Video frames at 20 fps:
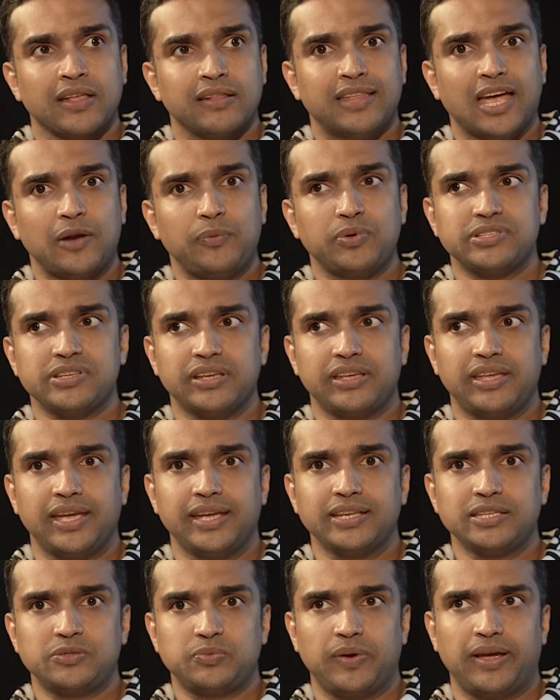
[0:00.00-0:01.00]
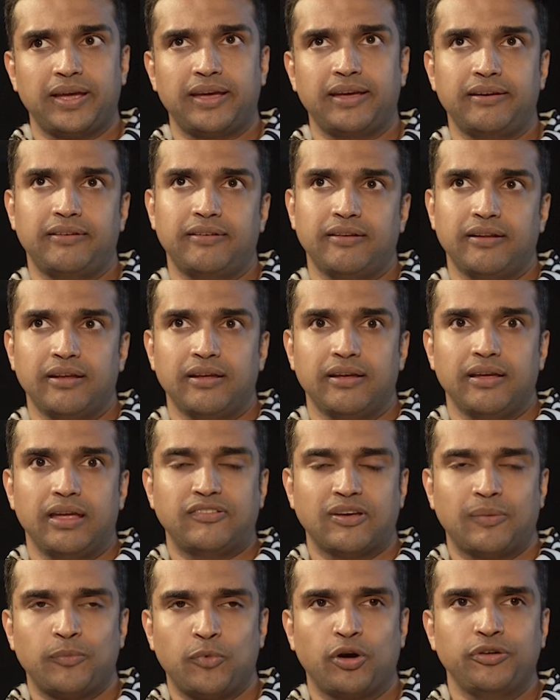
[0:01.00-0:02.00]
that was a case where,
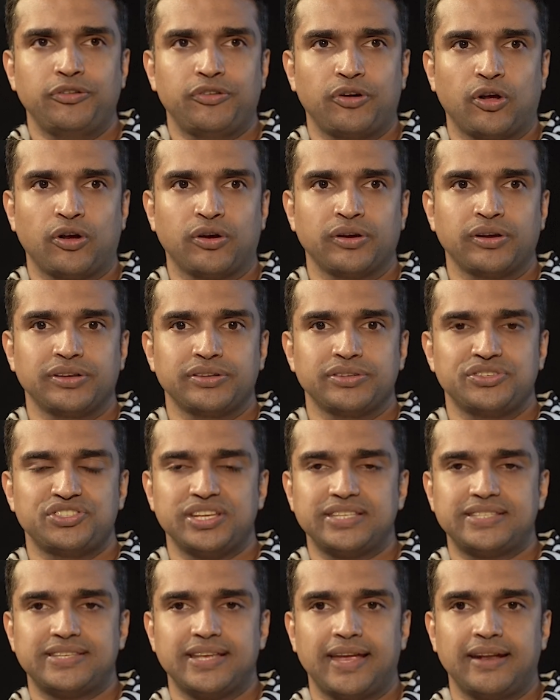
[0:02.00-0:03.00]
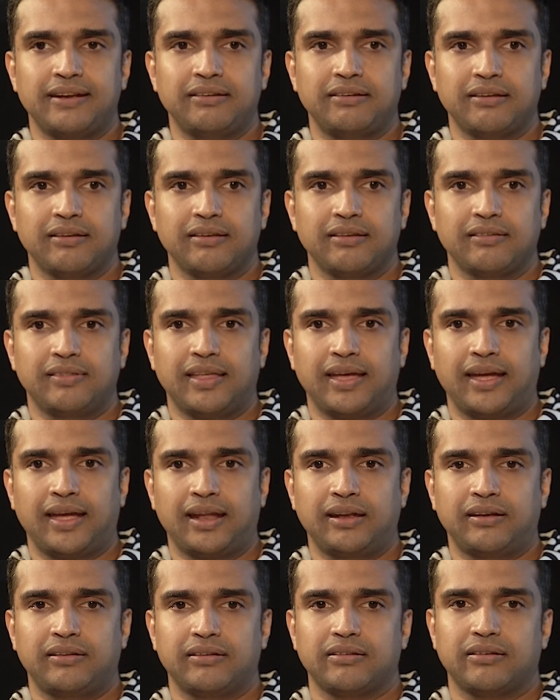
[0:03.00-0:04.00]
if I'm not wrong, she said
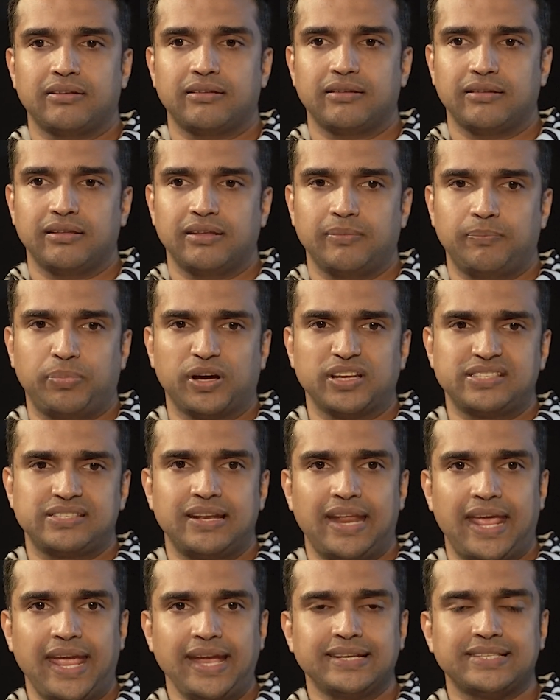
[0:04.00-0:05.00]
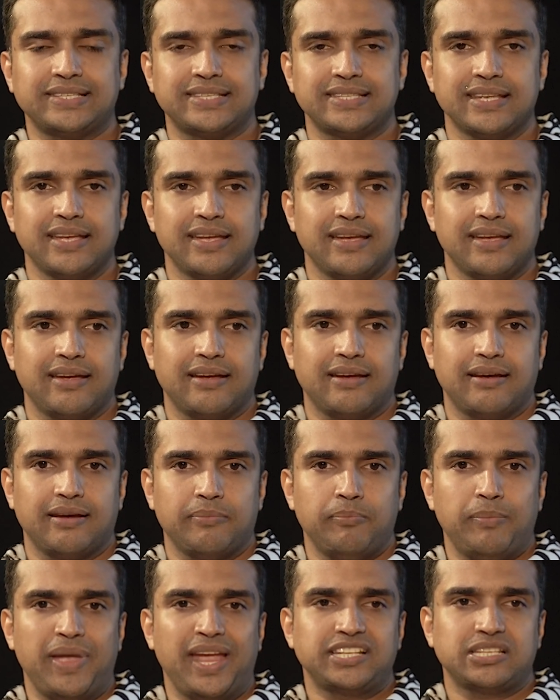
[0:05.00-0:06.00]
that person X
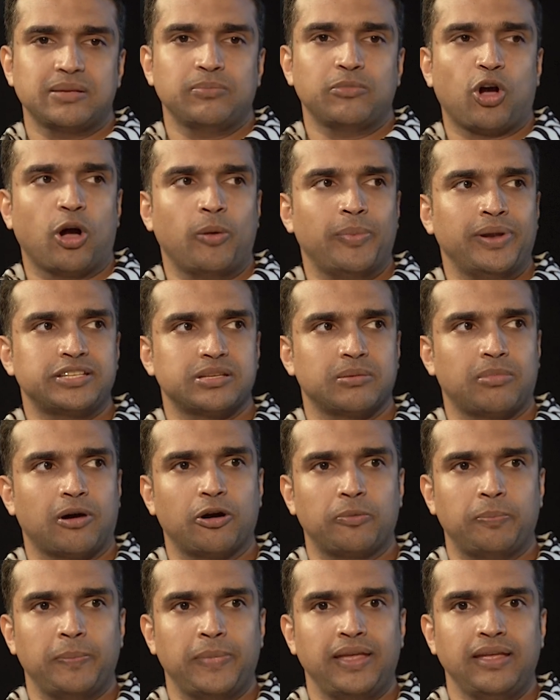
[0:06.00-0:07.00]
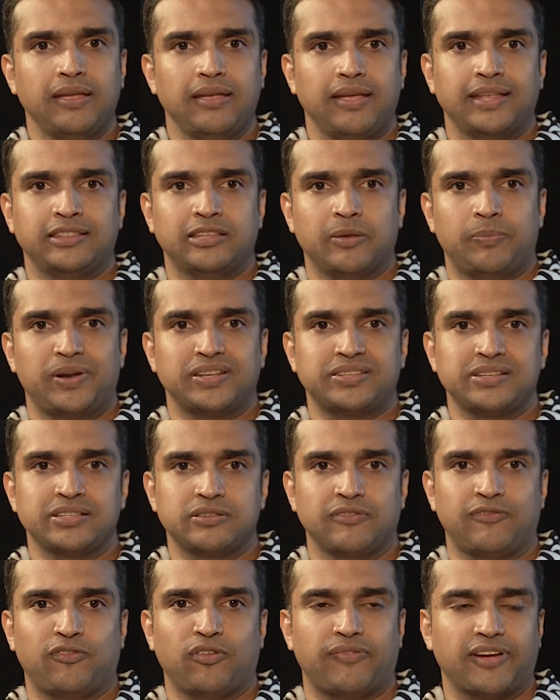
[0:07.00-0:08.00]
made some comments about me in the
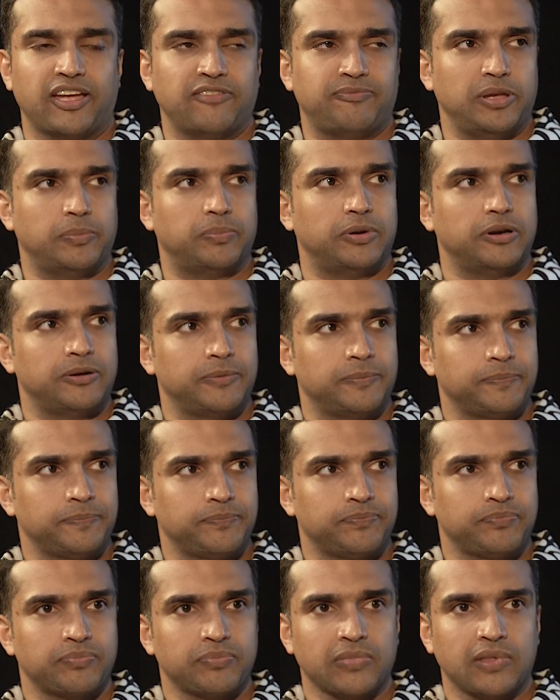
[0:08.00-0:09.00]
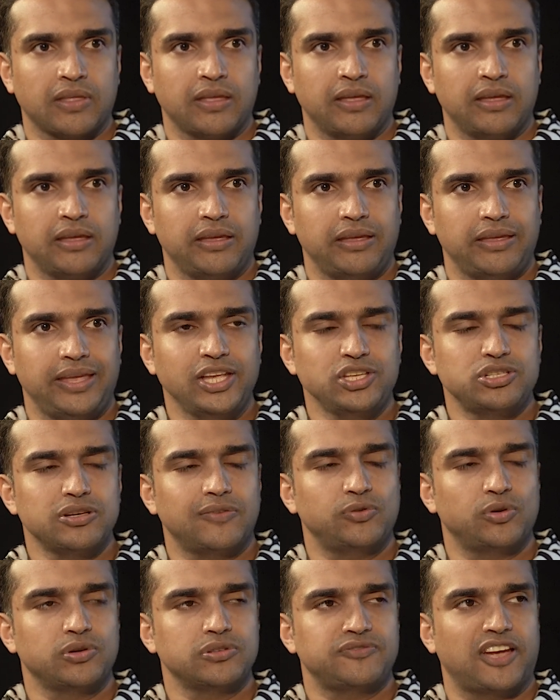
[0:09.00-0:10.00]
presence of 4 or 5 people. Each
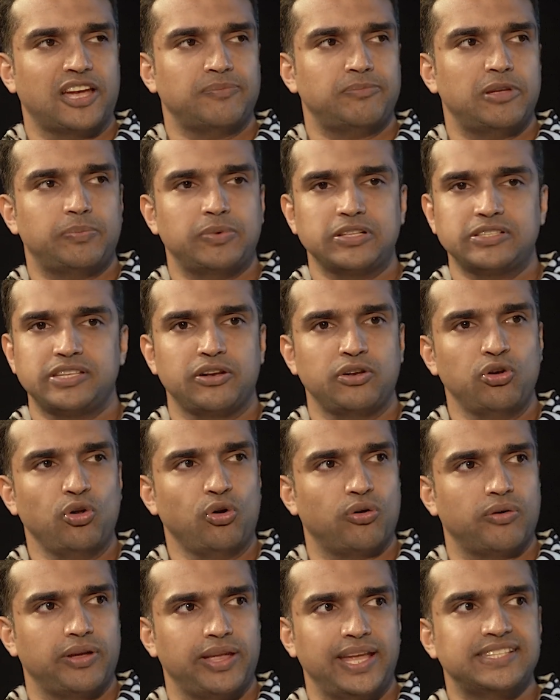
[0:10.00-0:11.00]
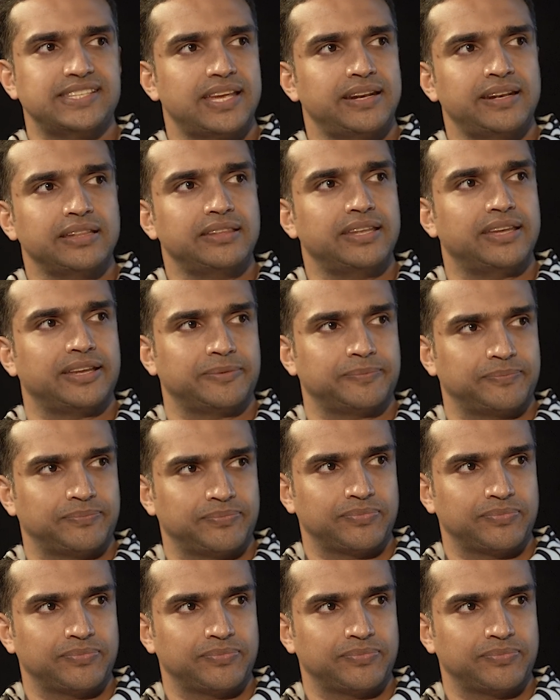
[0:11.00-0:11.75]
of those 5 people said no, he said nothing,